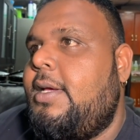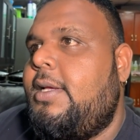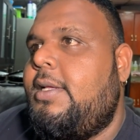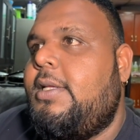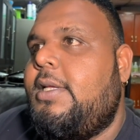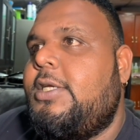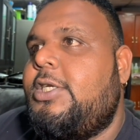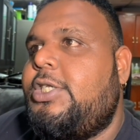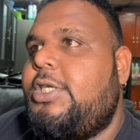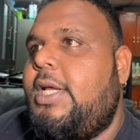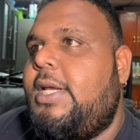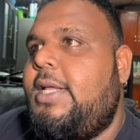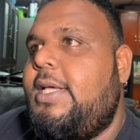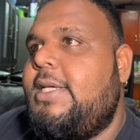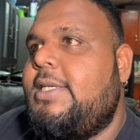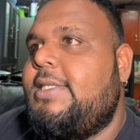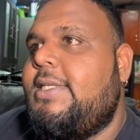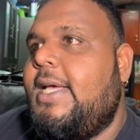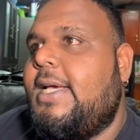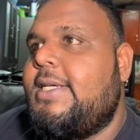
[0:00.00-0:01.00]
to
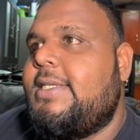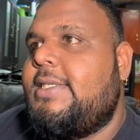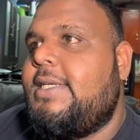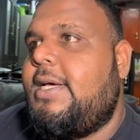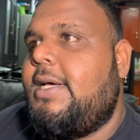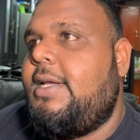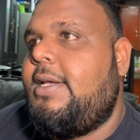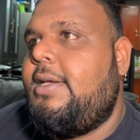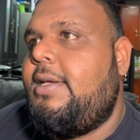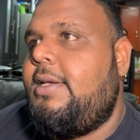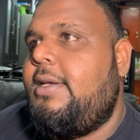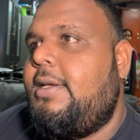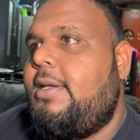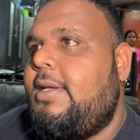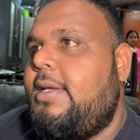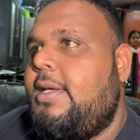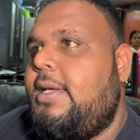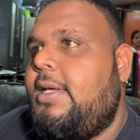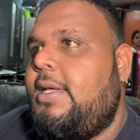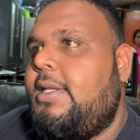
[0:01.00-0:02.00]
Shanice Dixon
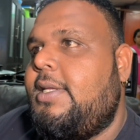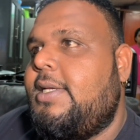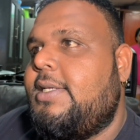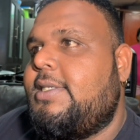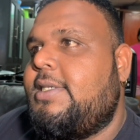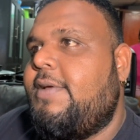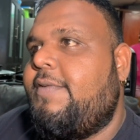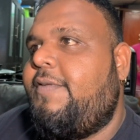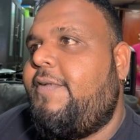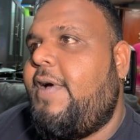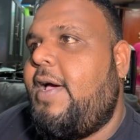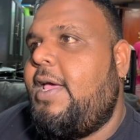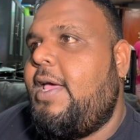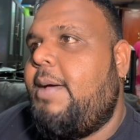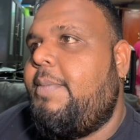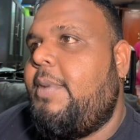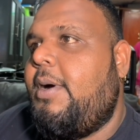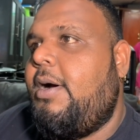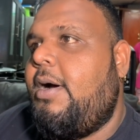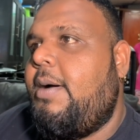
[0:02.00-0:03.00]
to
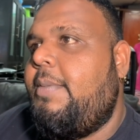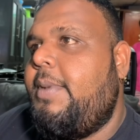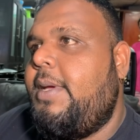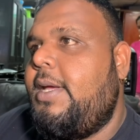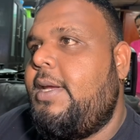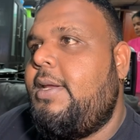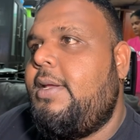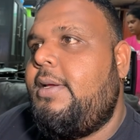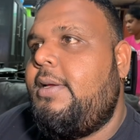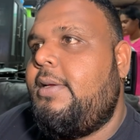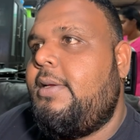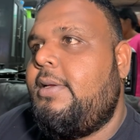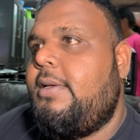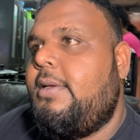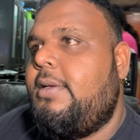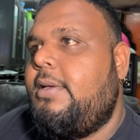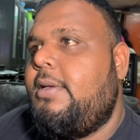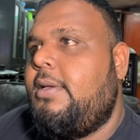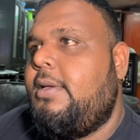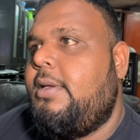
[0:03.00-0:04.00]
Sophia Mohammed
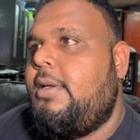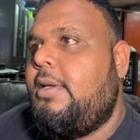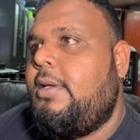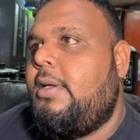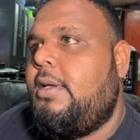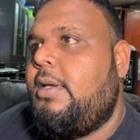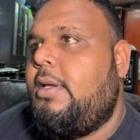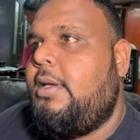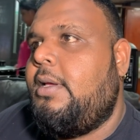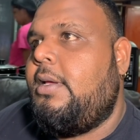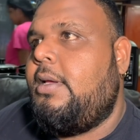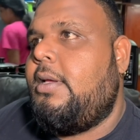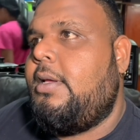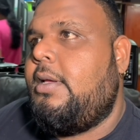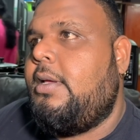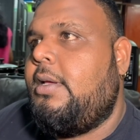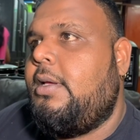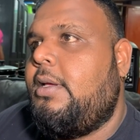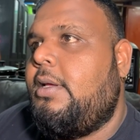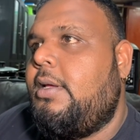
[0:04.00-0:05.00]
Sophia says
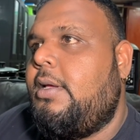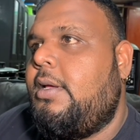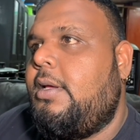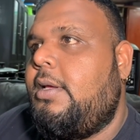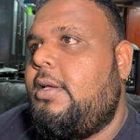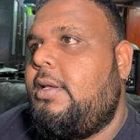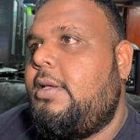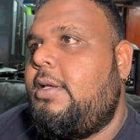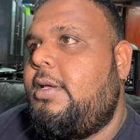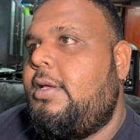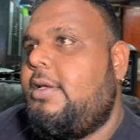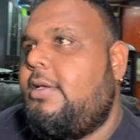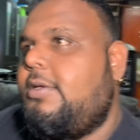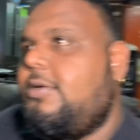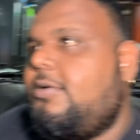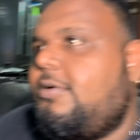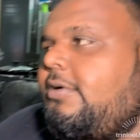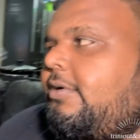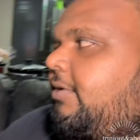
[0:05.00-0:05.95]
she's nine years old